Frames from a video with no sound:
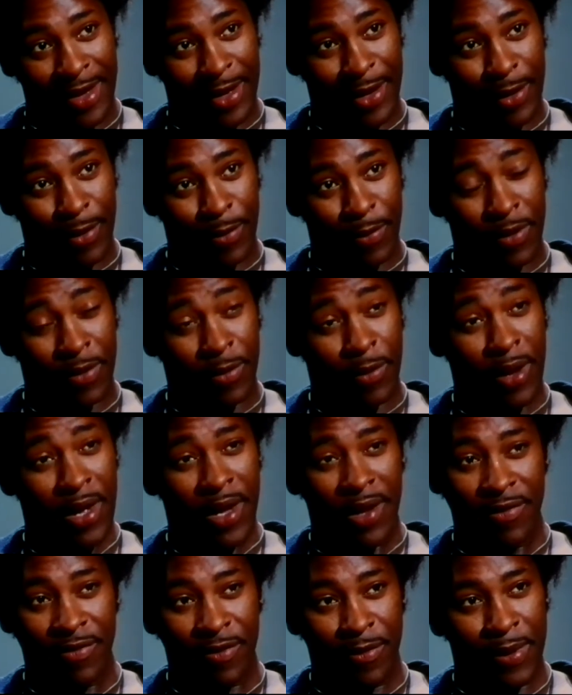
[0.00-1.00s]
you know, but
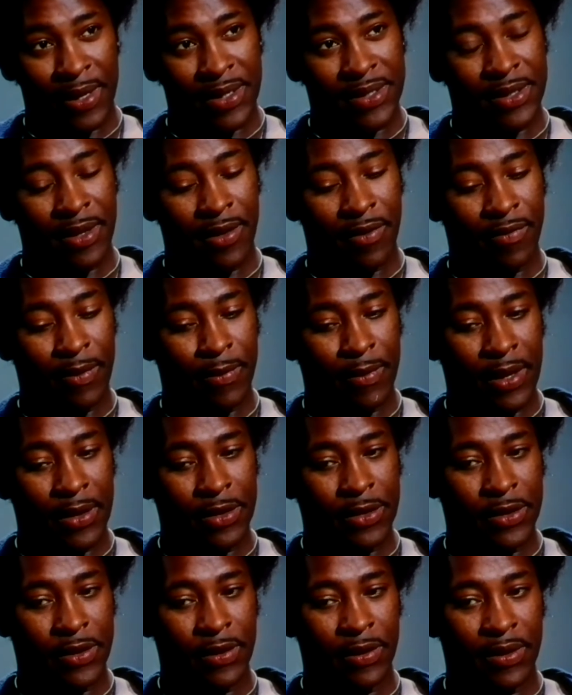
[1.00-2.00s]
crying for myself, I'm
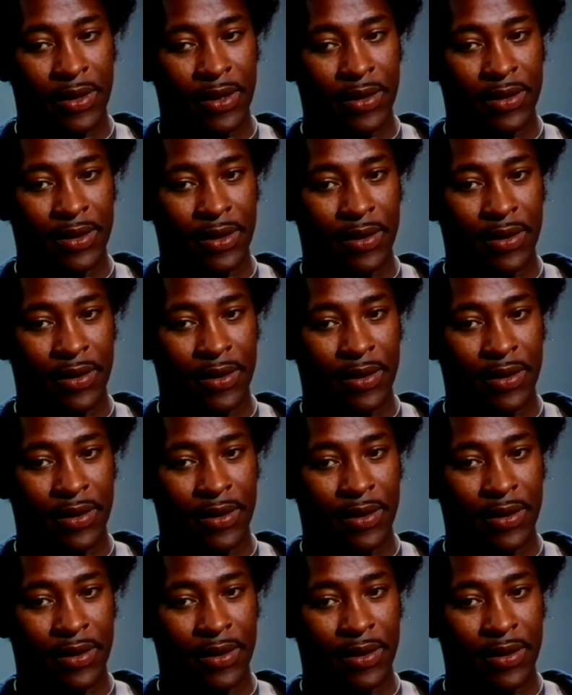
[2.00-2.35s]
not sure that,